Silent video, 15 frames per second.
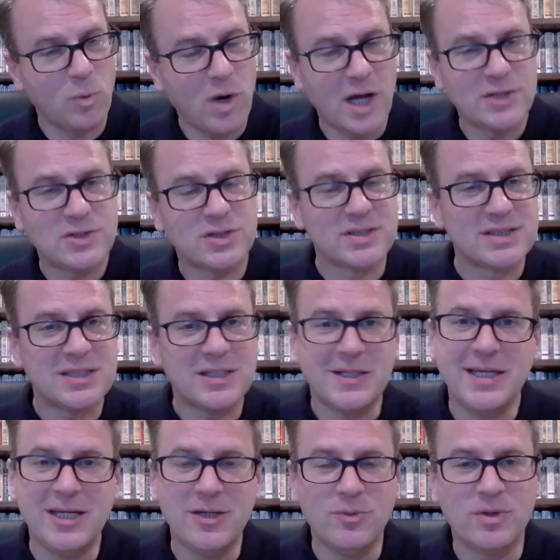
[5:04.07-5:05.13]
wash us
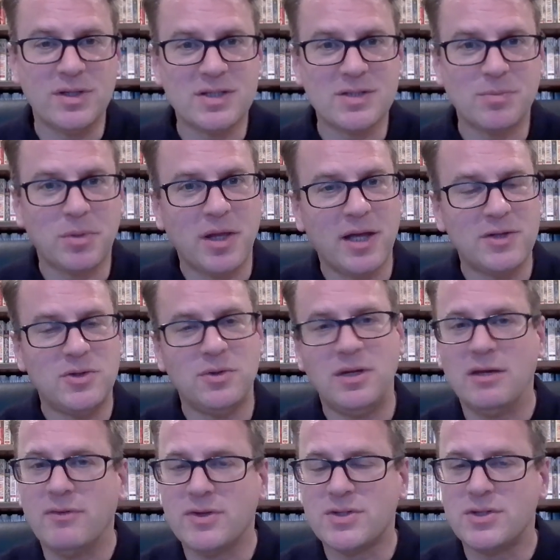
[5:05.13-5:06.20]
clean with his blood, to
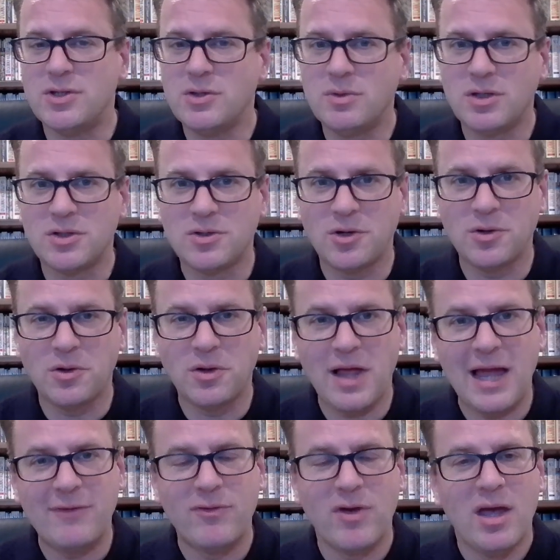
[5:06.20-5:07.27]
give us new and eternal
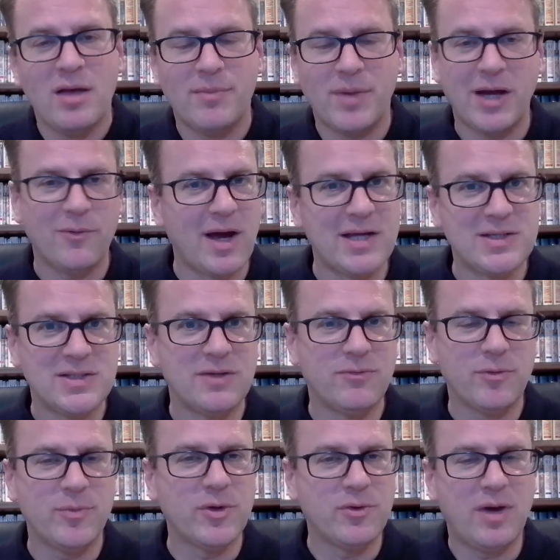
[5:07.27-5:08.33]
life by rising
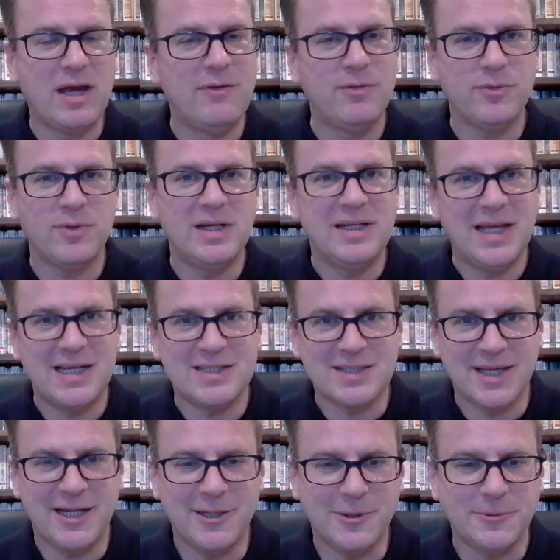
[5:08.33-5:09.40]
from the grave 3 days
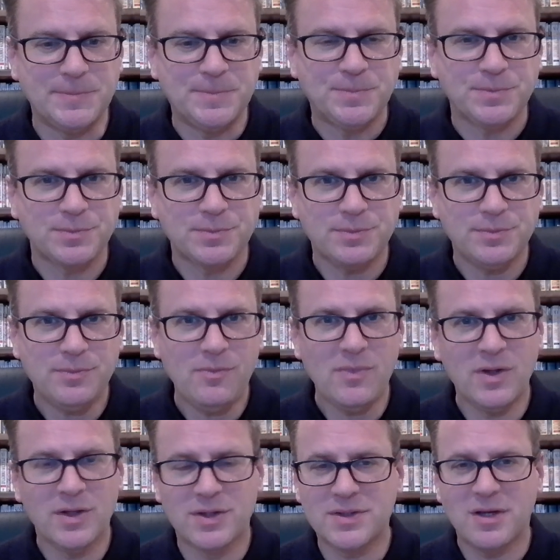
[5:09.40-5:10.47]
later.
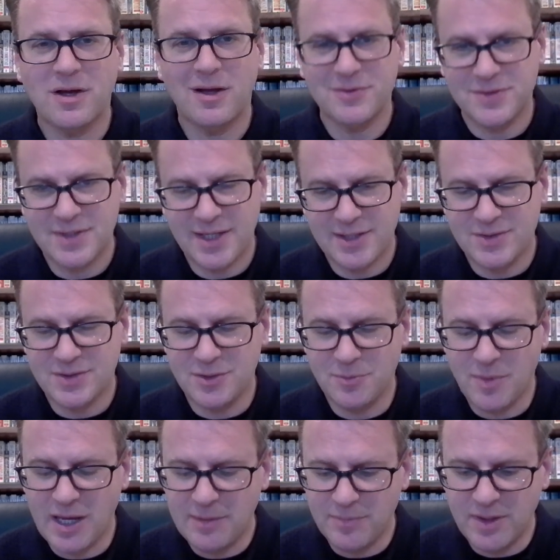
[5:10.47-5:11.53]
Because God says, you
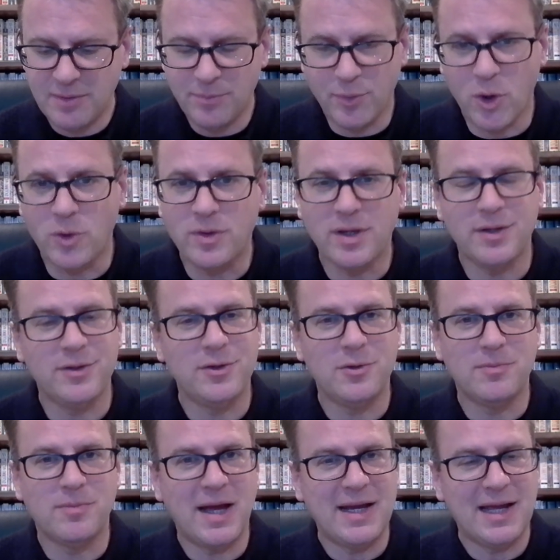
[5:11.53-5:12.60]
might be broken,
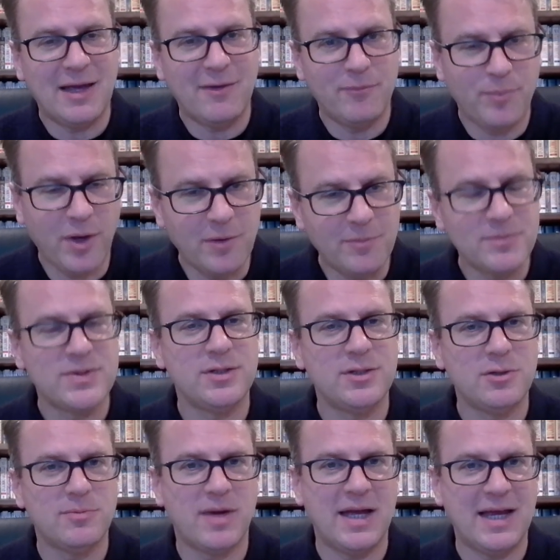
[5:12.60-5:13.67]
you might have bumps,
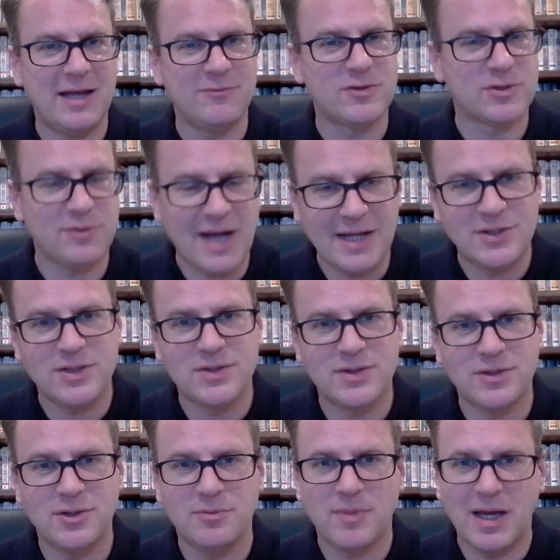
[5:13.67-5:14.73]
and you might have scratches,
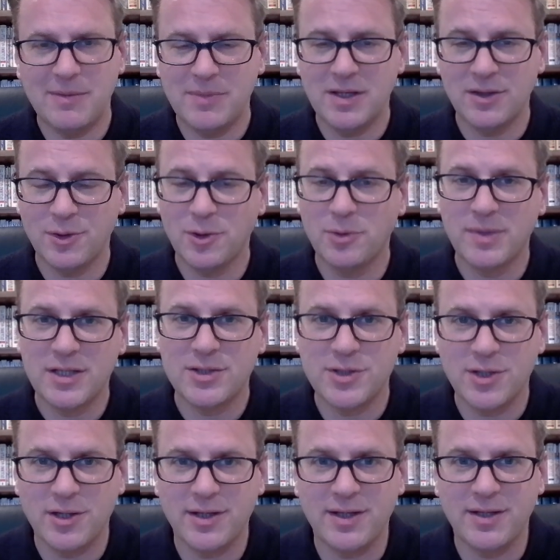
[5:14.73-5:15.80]
and you might be a little bit
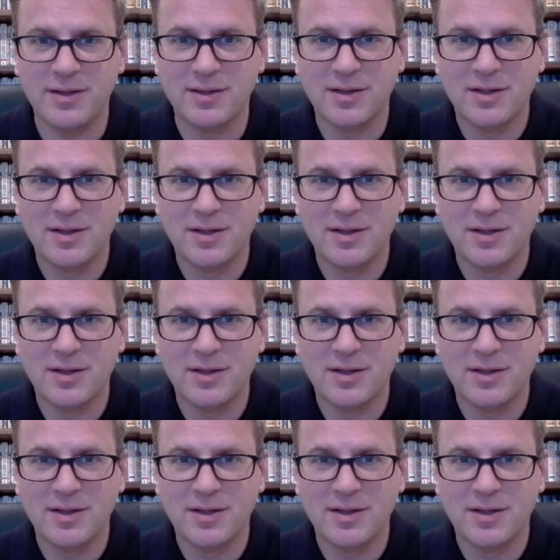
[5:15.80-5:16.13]
dirty,